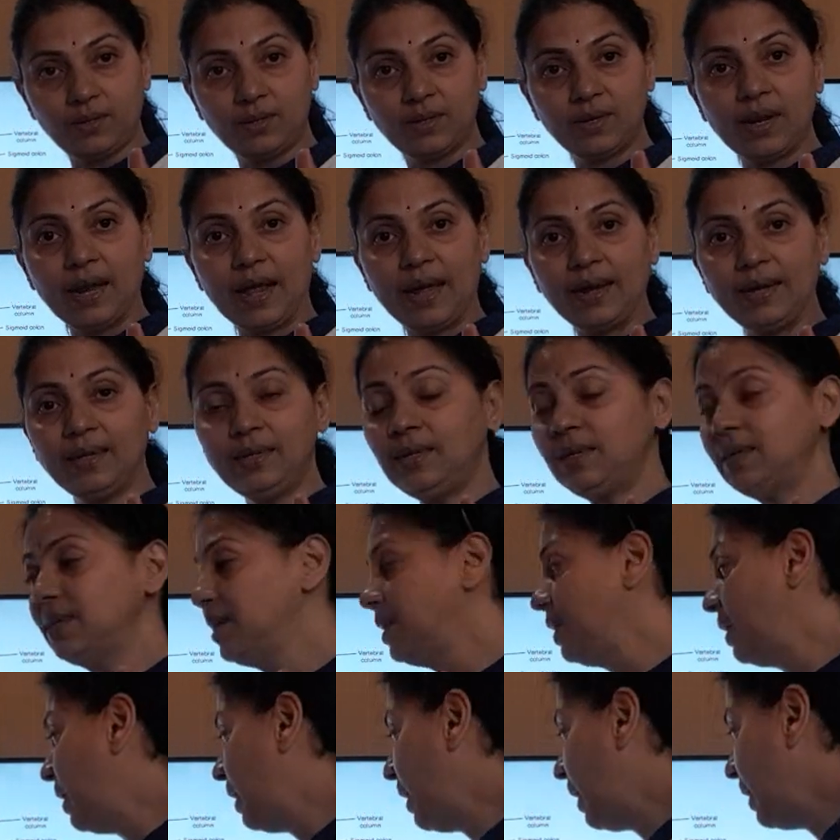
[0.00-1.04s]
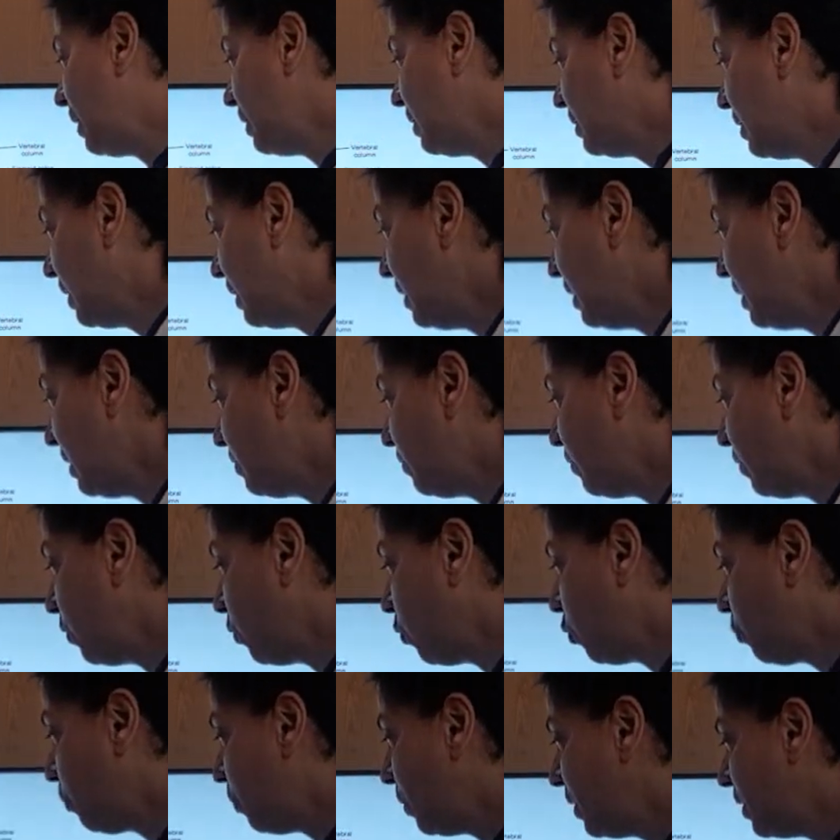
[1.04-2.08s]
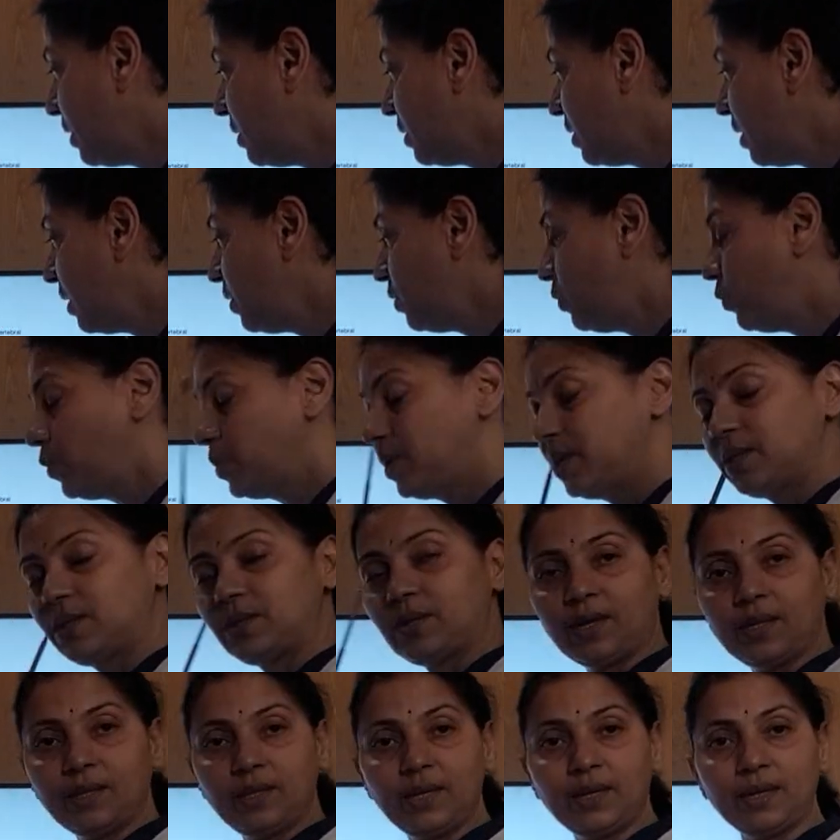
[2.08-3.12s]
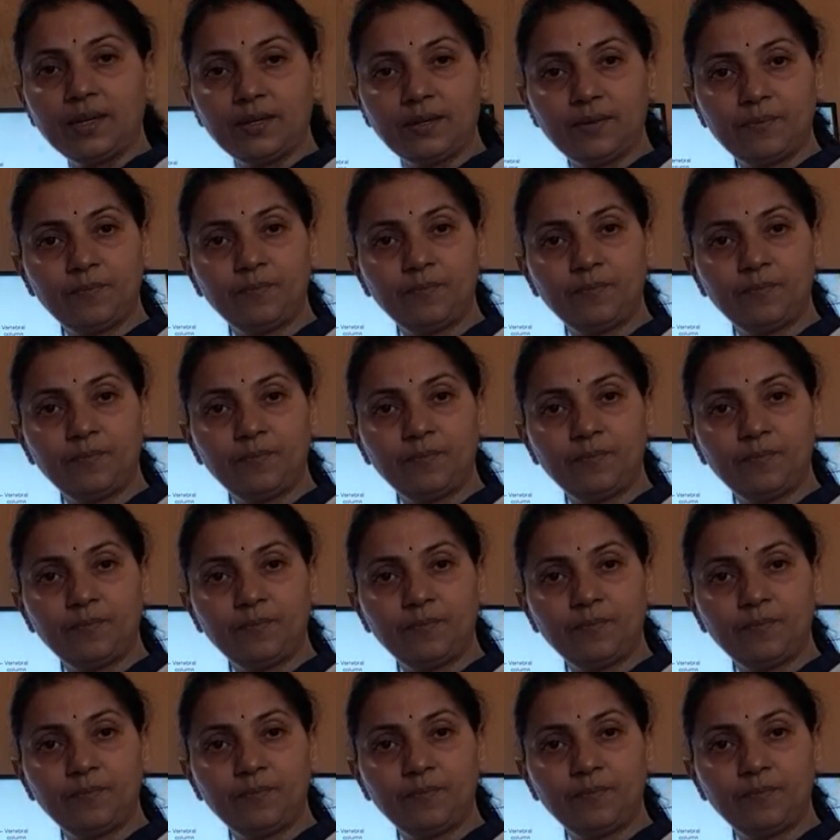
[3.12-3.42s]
gland and then it will open in the urethra there.